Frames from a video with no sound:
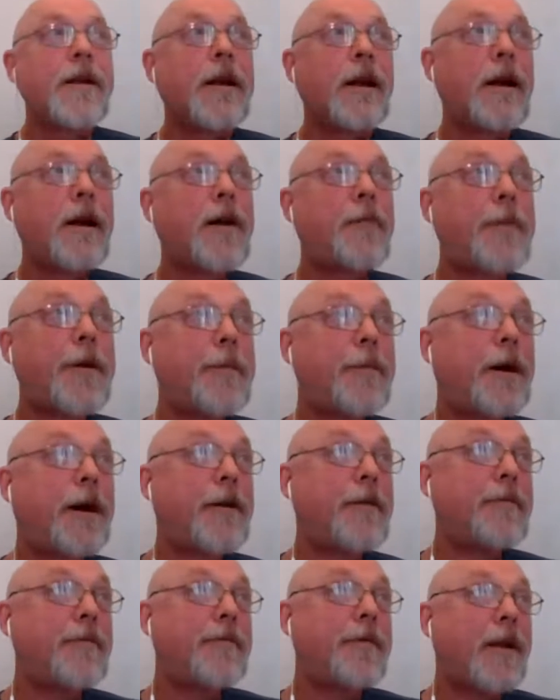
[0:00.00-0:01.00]
But
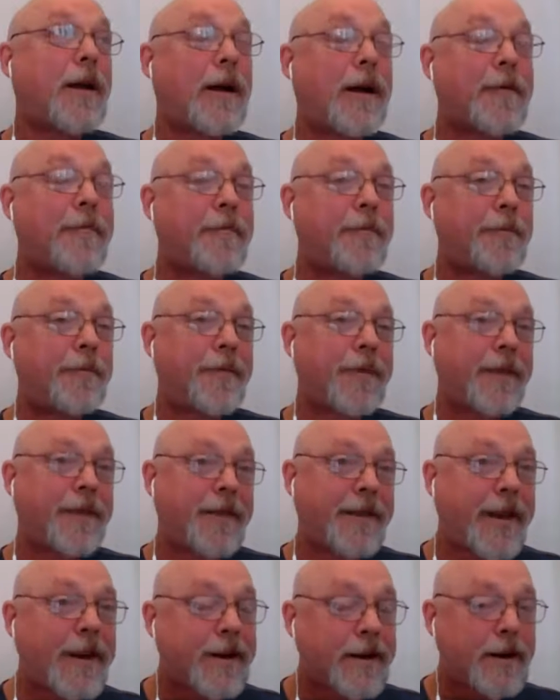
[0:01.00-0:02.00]
I
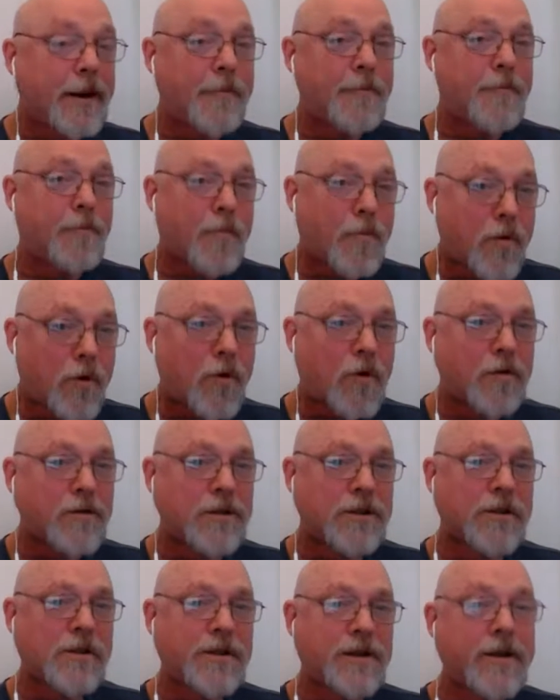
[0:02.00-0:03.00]
think I'm
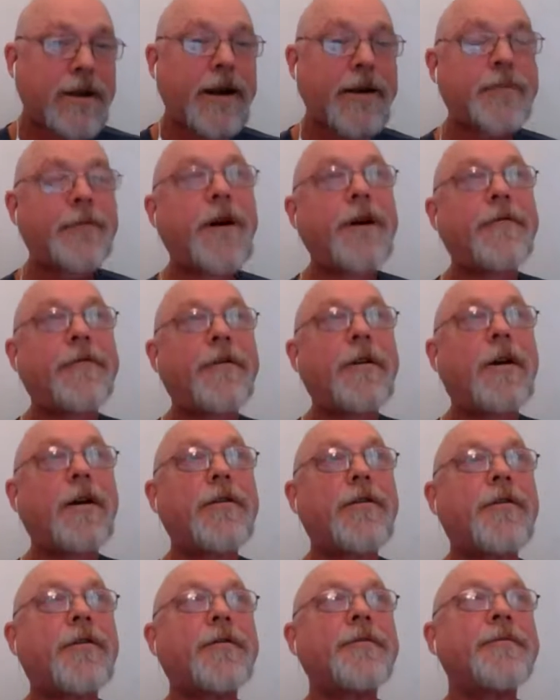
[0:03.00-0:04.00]
most like my
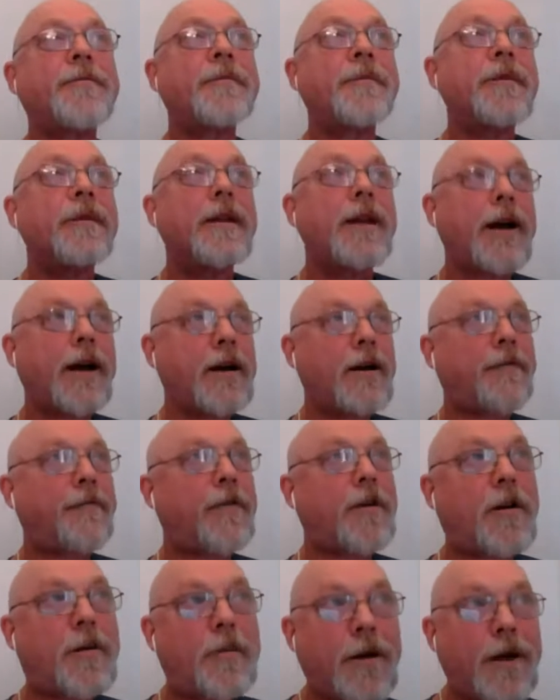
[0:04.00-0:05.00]
father out of
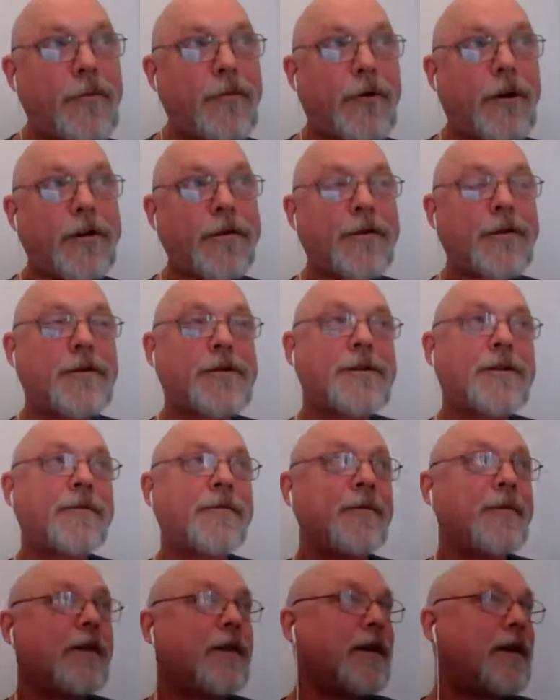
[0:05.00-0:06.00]
all my brothers.
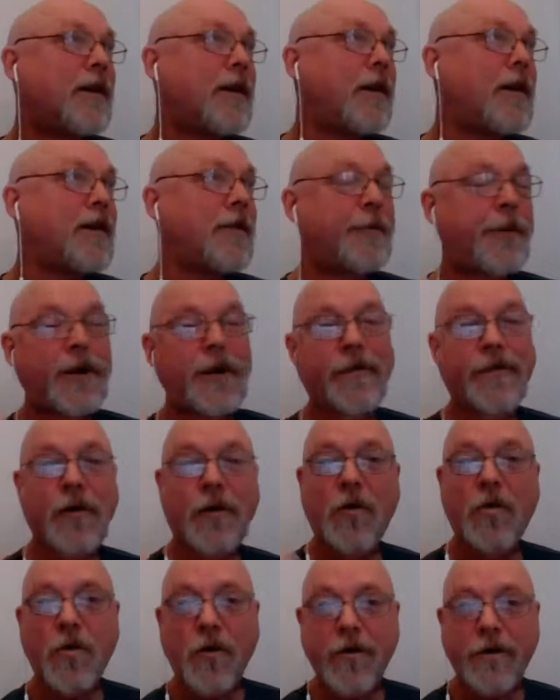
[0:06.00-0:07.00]
Got a bit of a
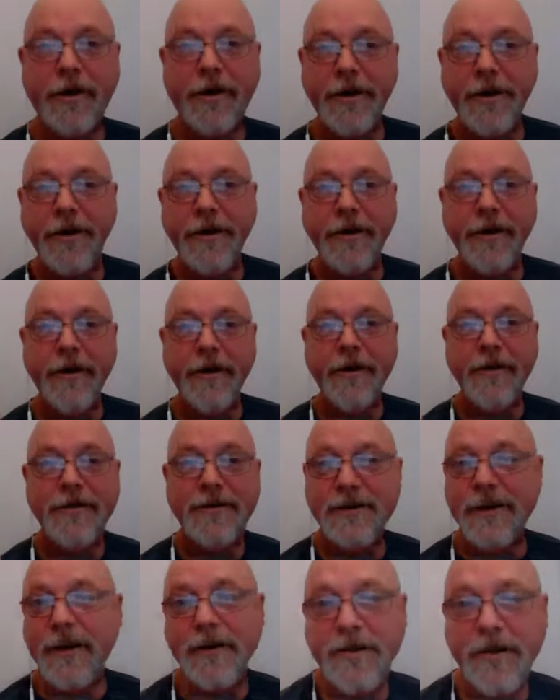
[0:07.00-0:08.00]
quirky
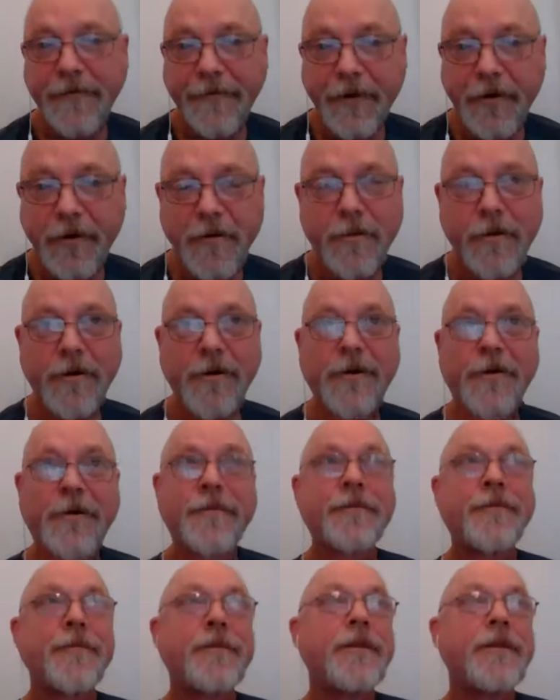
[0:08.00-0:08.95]
sense of humor.